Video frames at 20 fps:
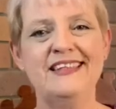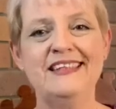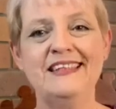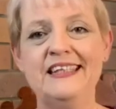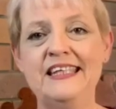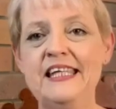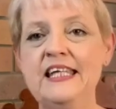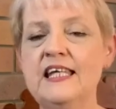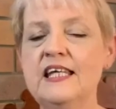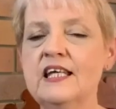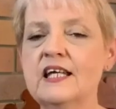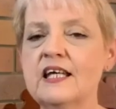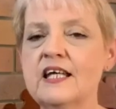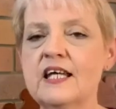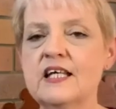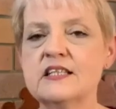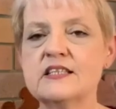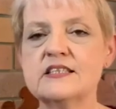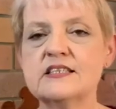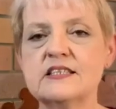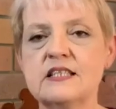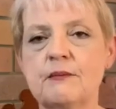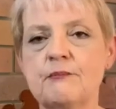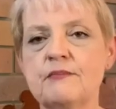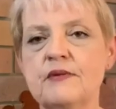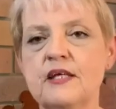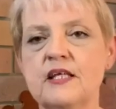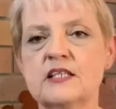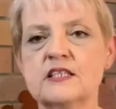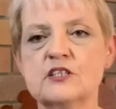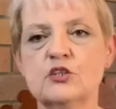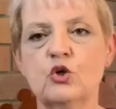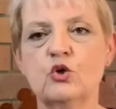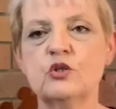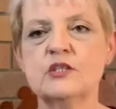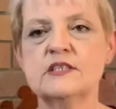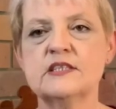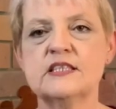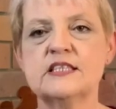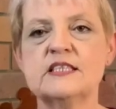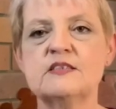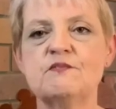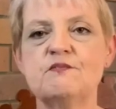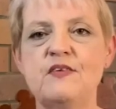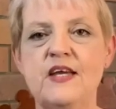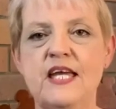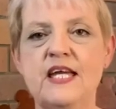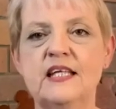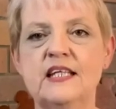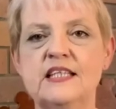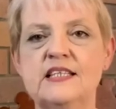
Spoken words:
leaning against something as long as it's fairly